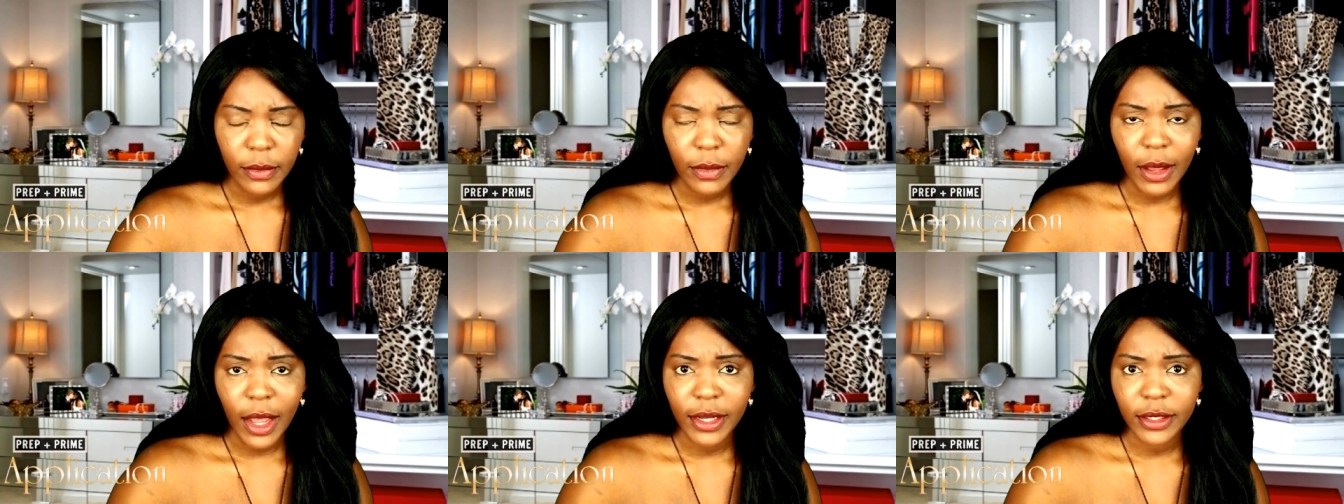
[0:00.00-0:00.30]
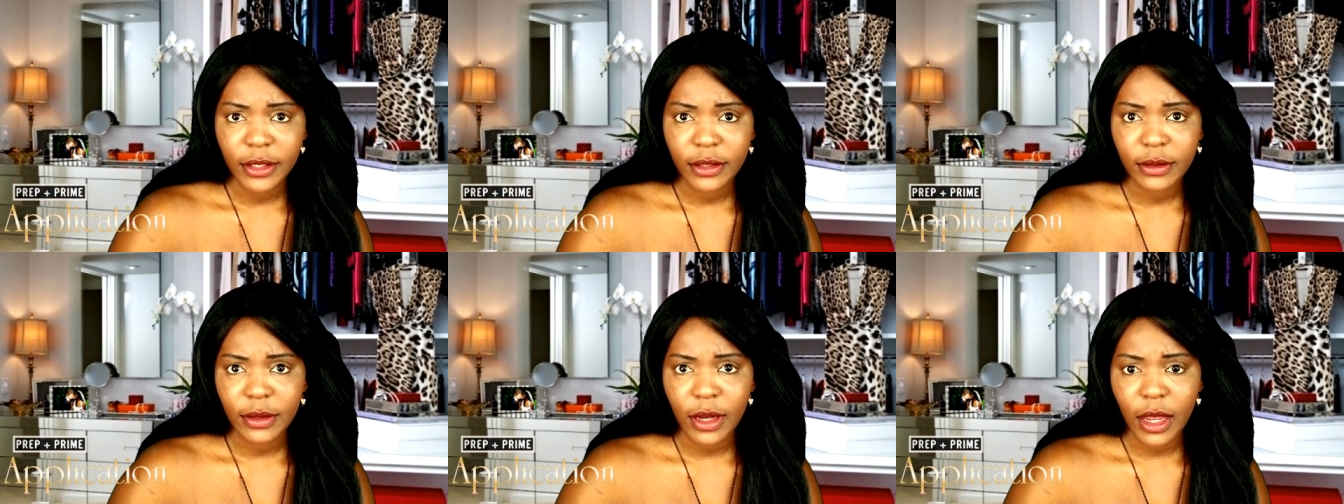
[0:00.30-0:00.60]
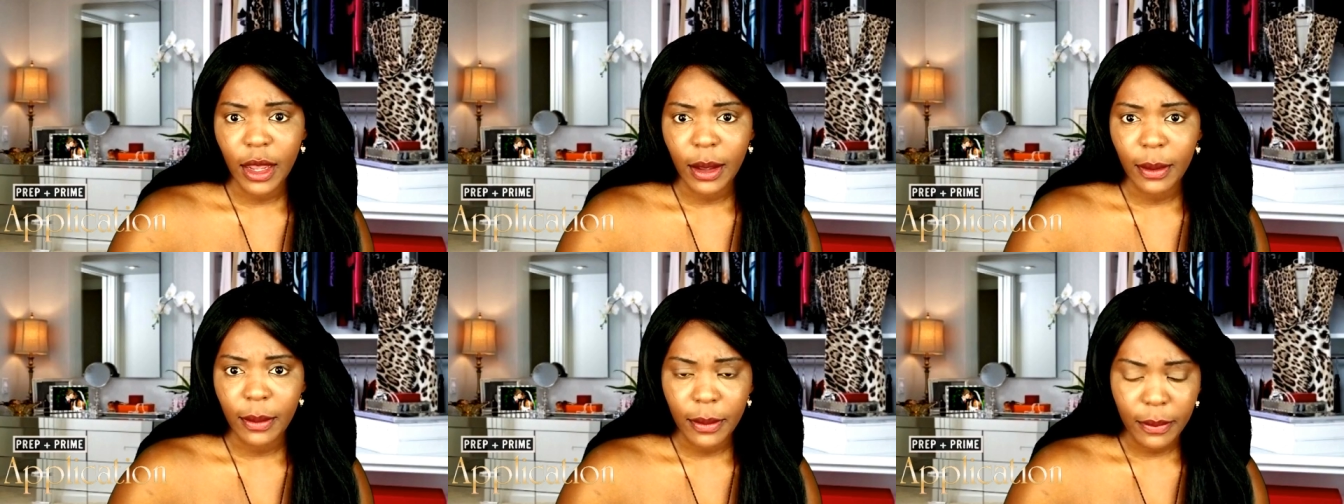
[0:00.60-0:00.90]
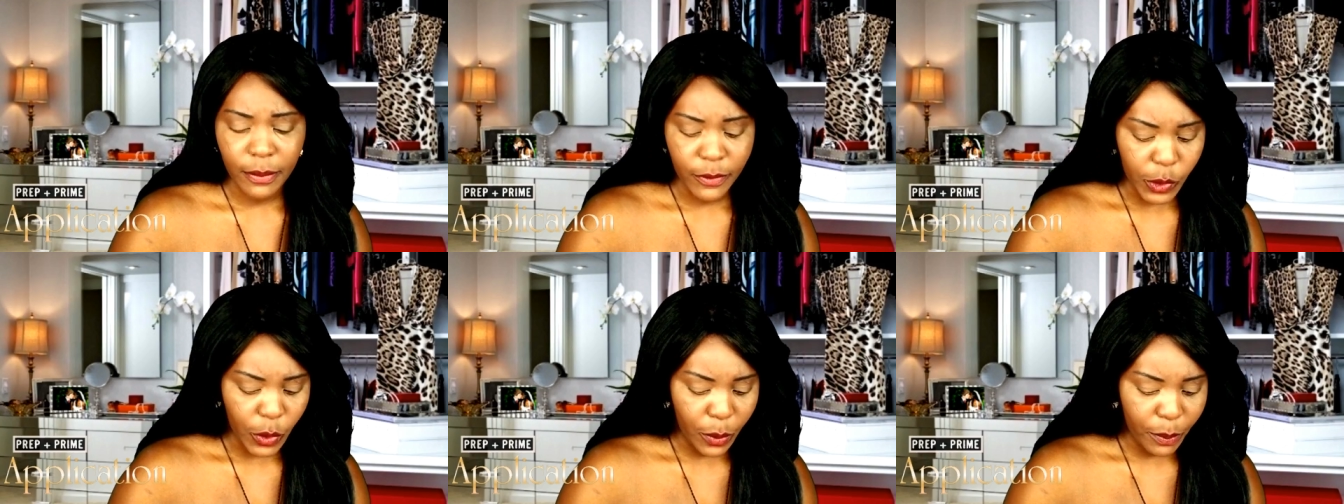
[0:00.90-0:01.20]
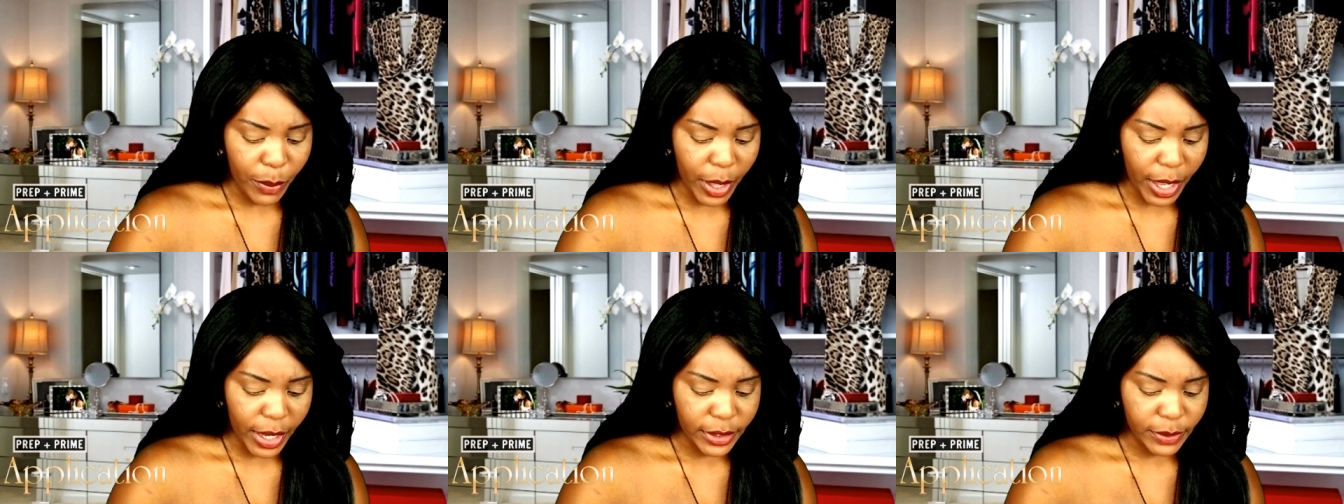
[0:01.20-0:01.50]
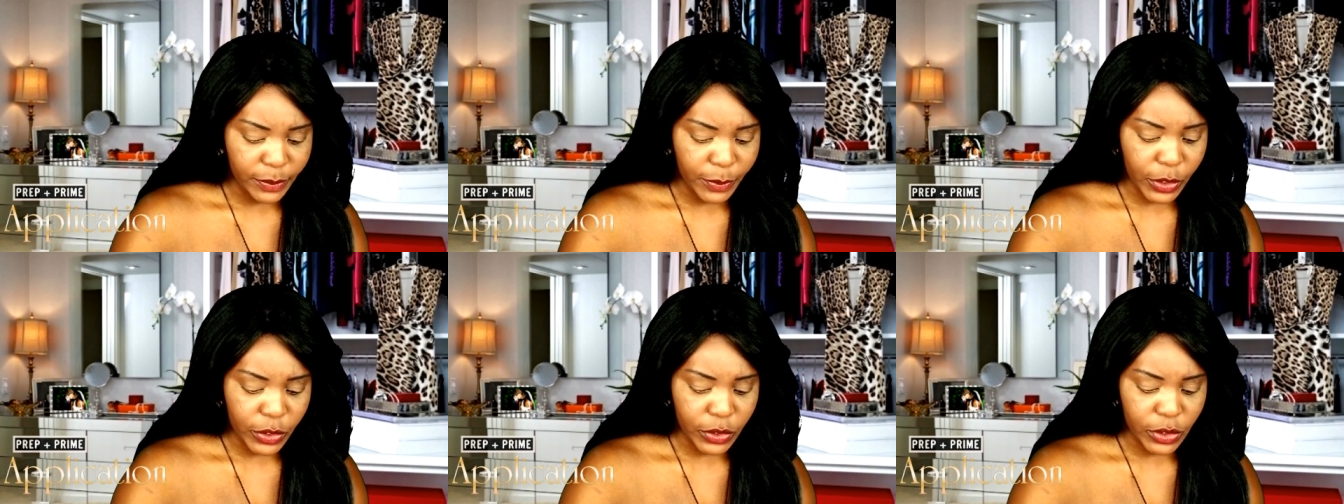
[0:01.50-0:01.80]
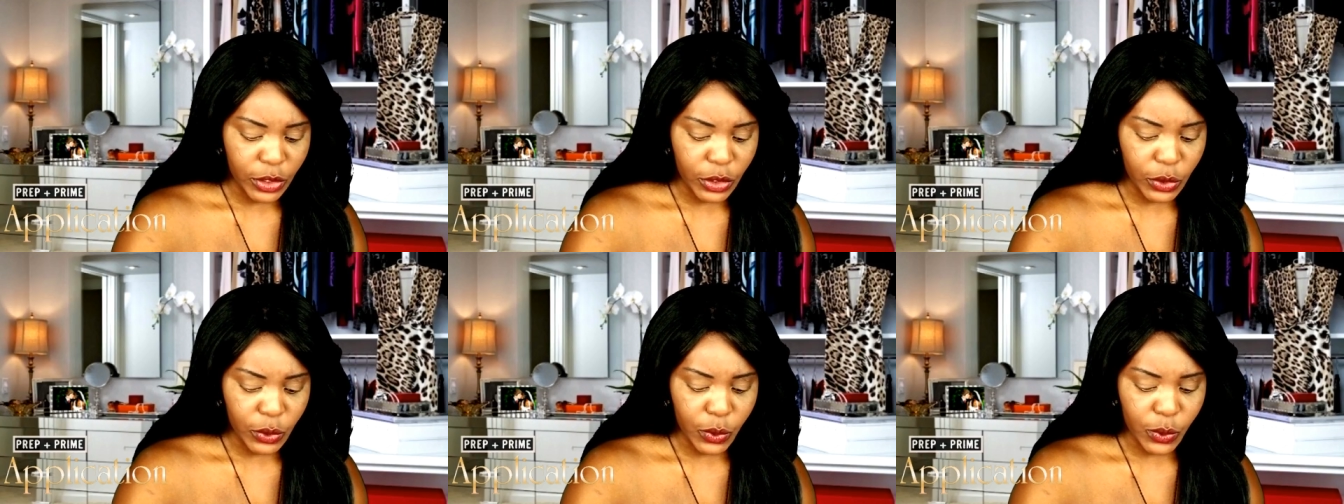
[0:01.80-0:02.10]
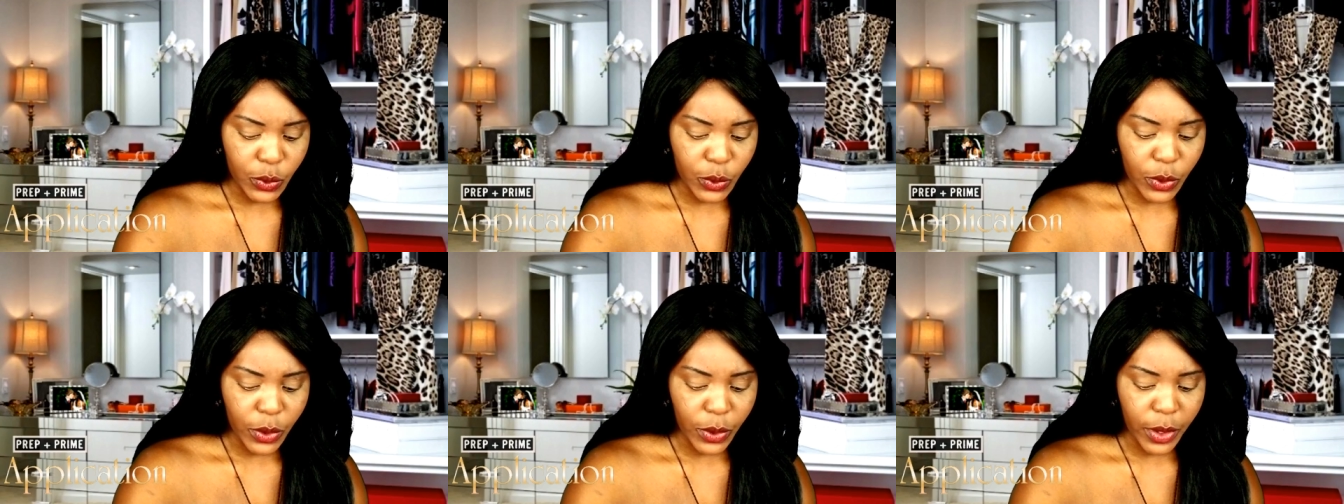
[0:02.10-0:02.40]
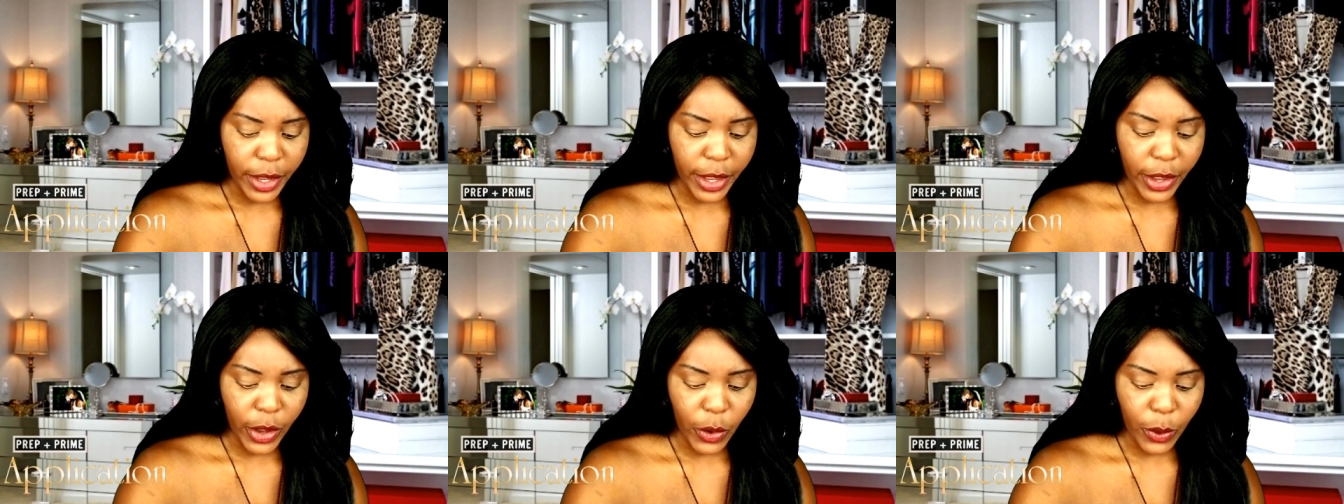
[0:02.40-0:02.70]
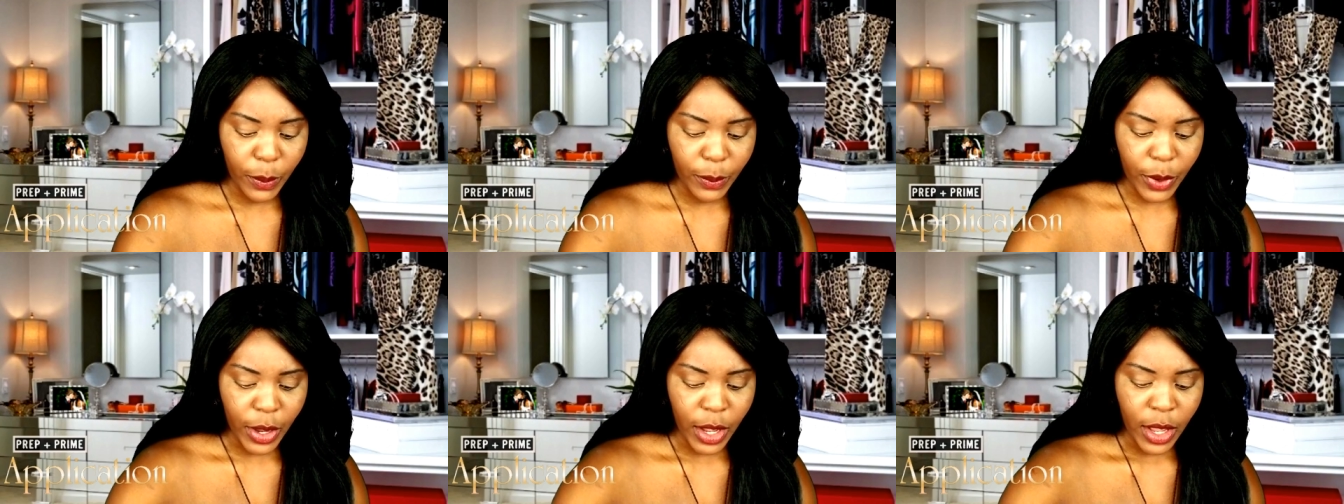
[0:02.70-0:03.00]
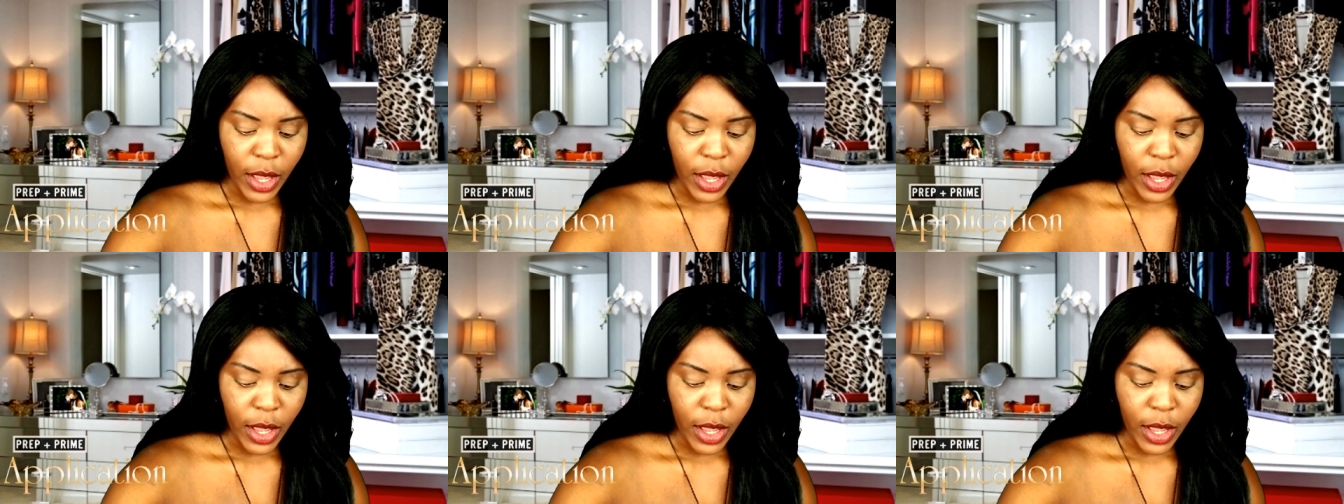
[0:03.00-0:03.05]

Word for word: add uh, your base because this will help